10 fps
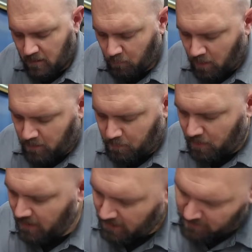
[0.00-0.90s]
and wanted to
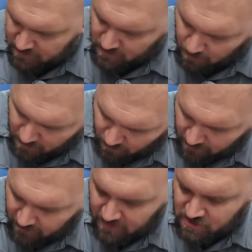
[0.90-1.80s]
put it here so we don't have any